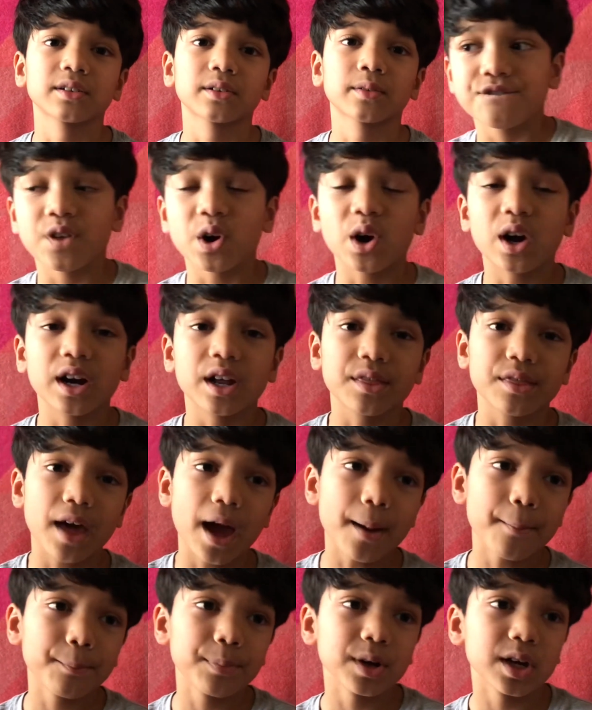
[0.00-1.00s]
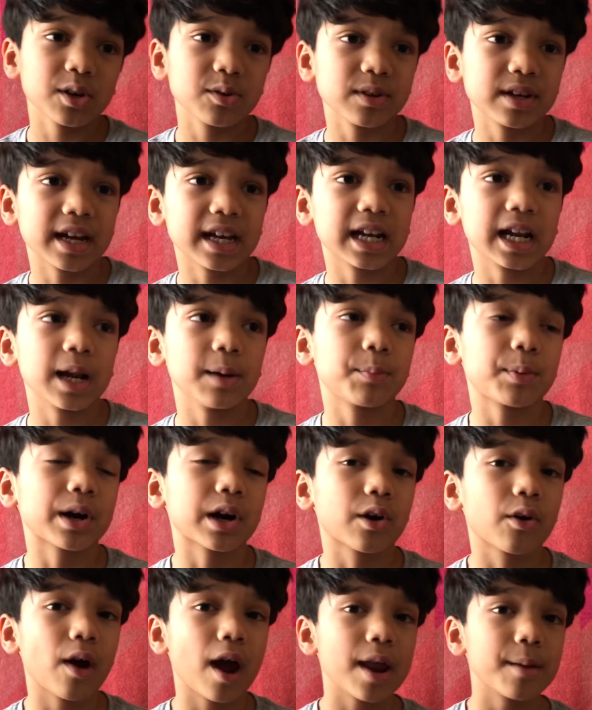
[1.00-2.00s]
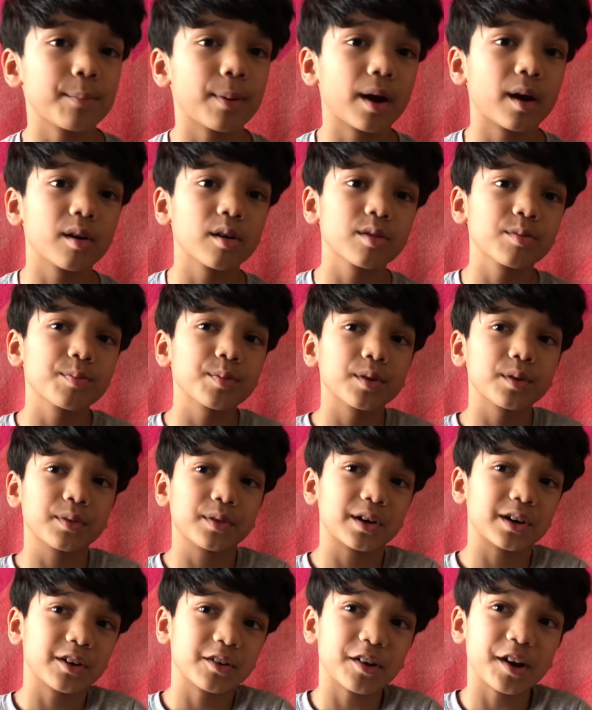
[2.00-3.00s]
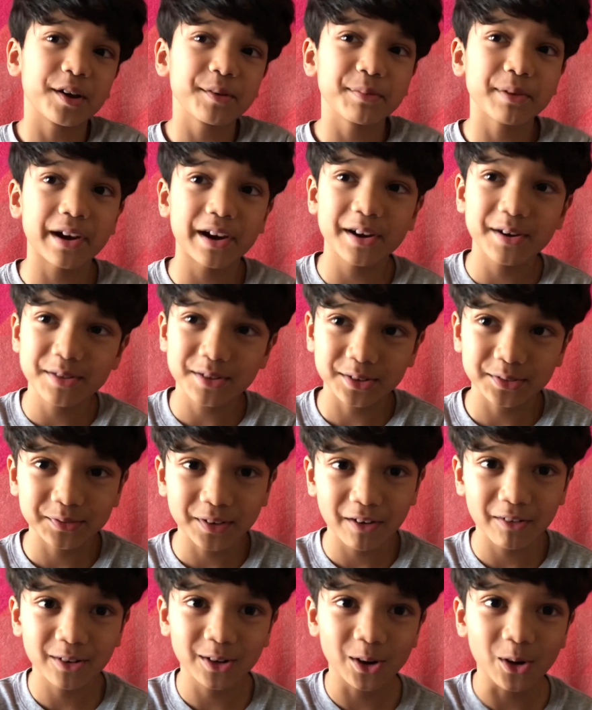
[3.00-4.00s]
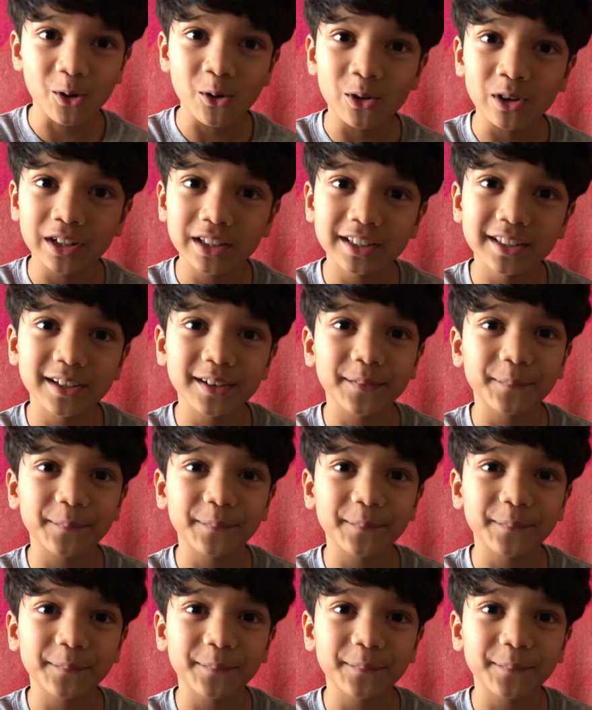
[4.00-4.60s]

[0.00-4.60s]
For example, we can help our grandparents because their grandparents are very old.